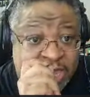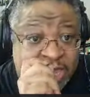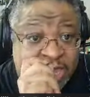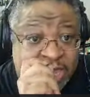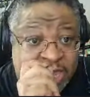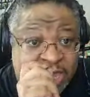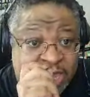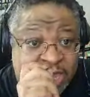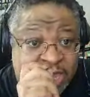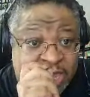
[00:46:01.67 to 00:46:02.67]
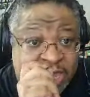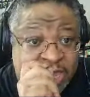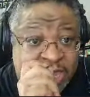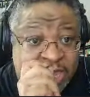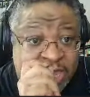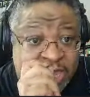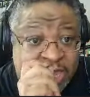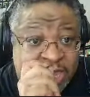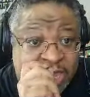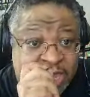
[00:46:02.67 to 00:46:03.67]
side of it, he he gives a
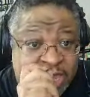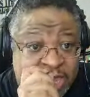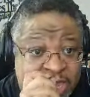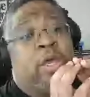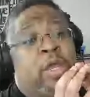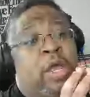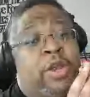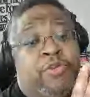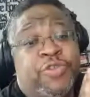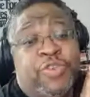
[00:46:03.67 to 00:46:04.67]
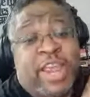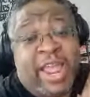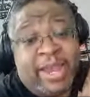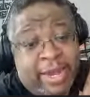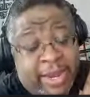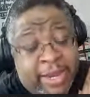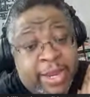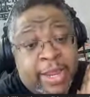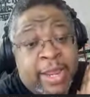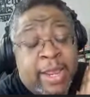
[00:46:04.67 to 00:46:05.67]
very good
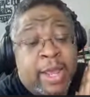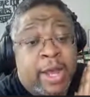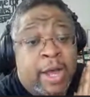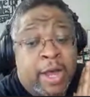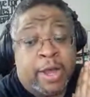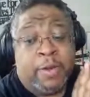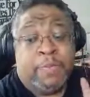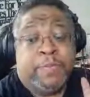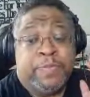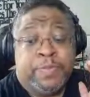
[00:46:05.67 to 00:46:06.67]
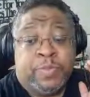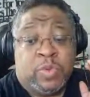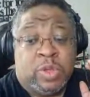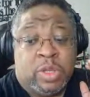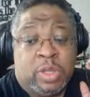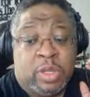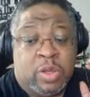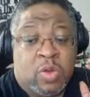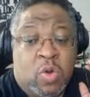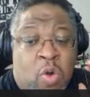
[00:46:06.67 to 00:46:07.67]
understanding um
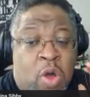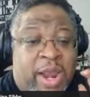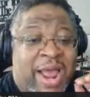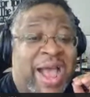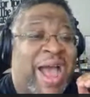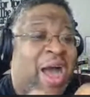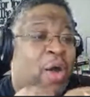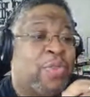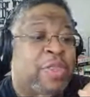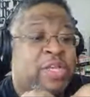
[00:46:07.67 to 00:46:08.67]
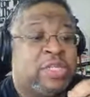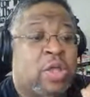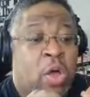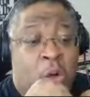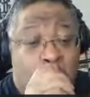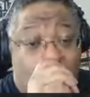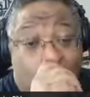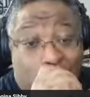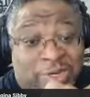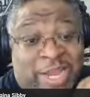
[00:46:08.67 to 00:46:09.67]
on how this all
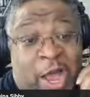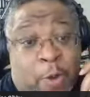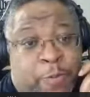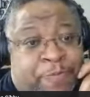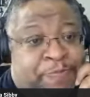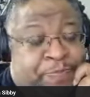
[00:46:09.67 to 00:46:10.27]
works out.